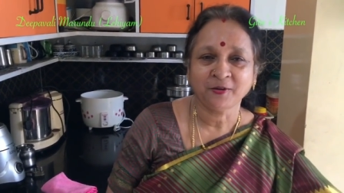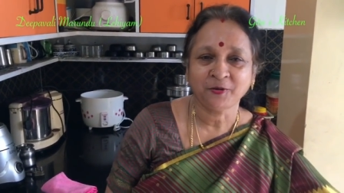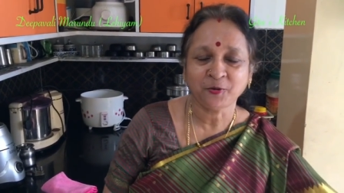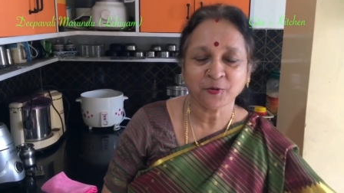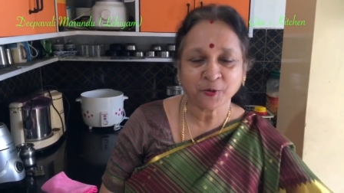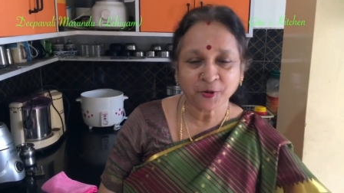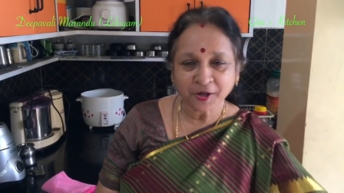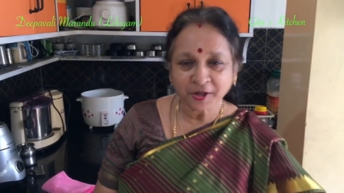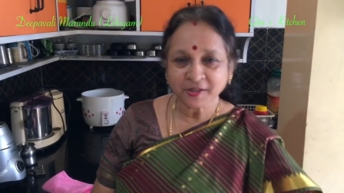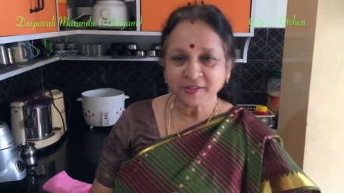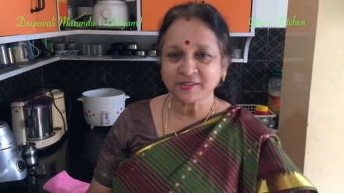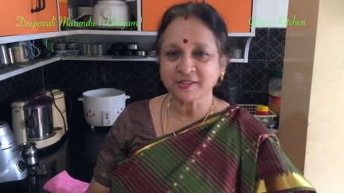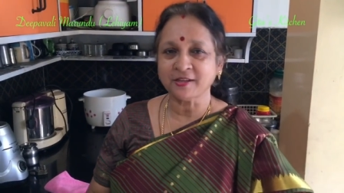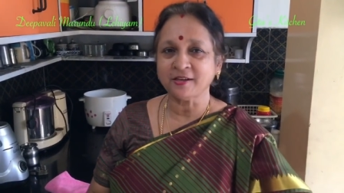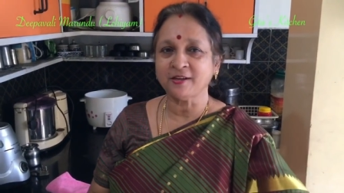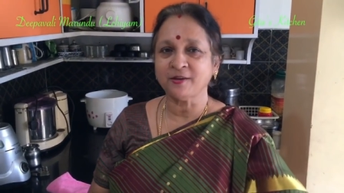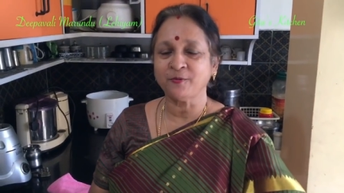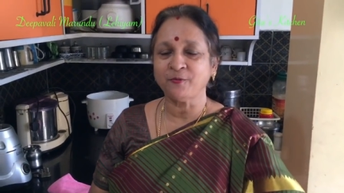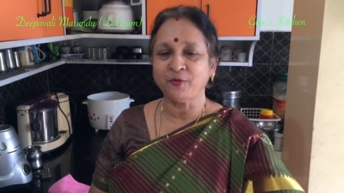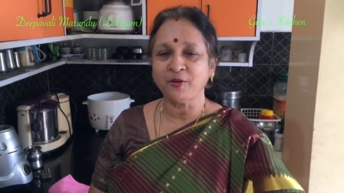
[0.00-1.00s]
Today's
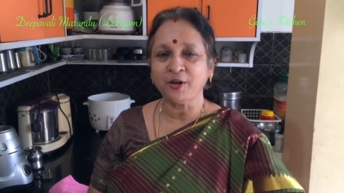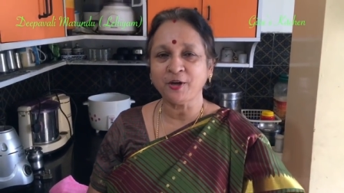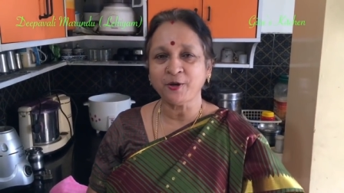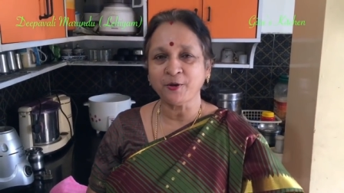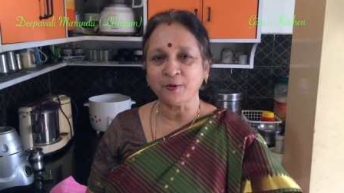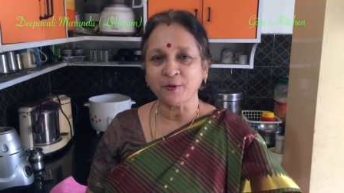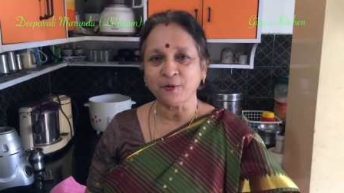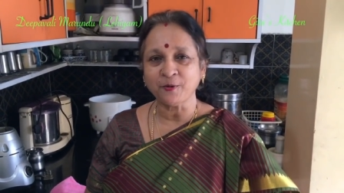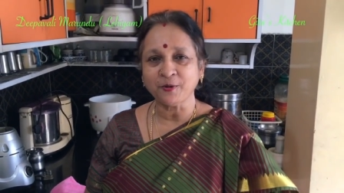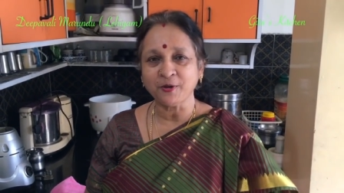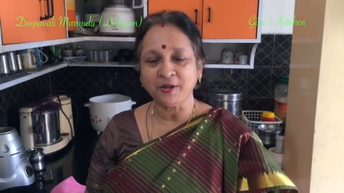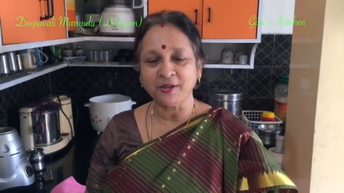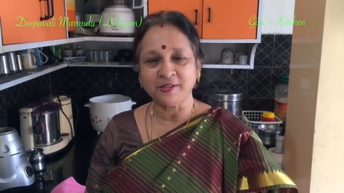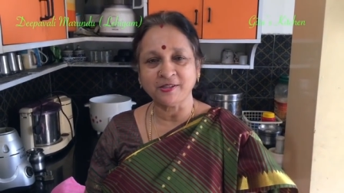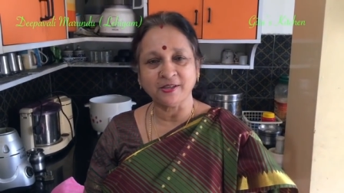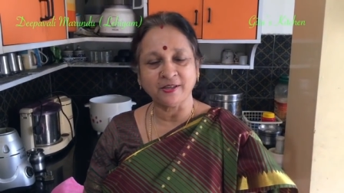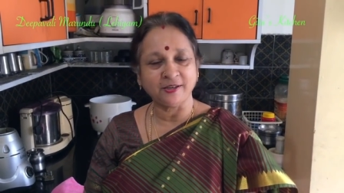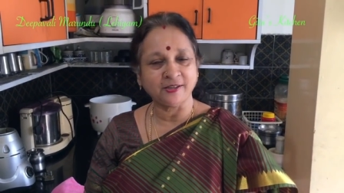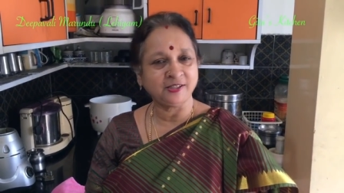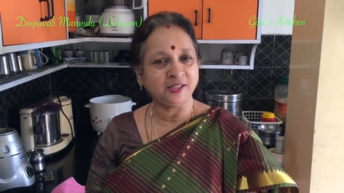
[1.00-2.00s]
video
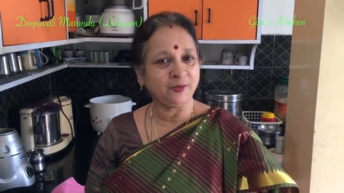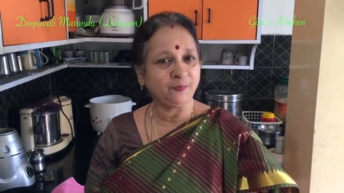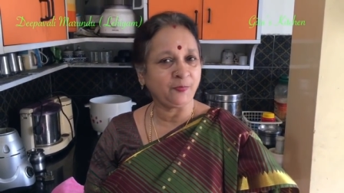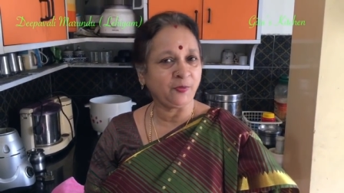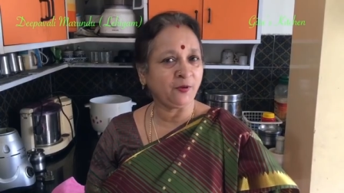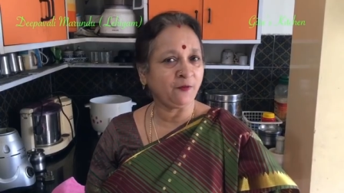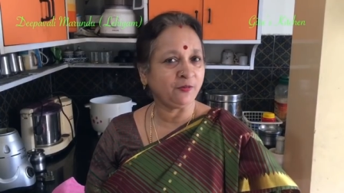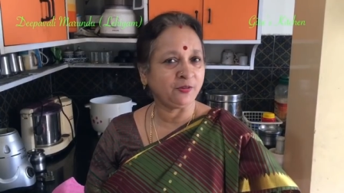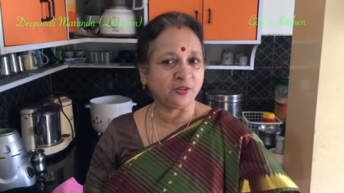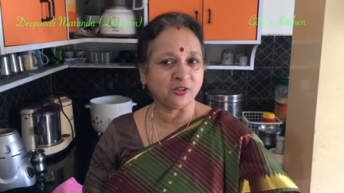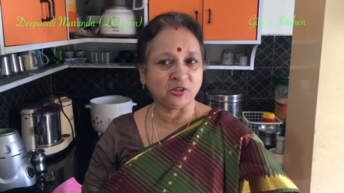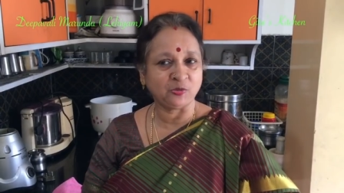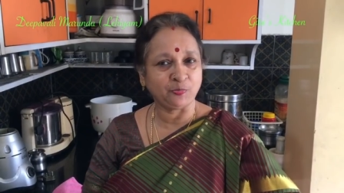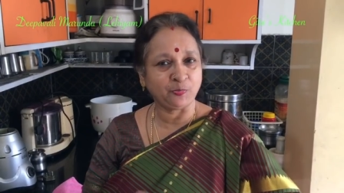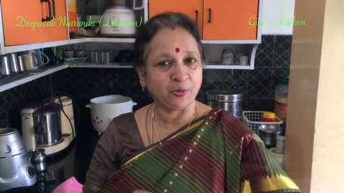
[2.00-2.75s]
is a recipe which is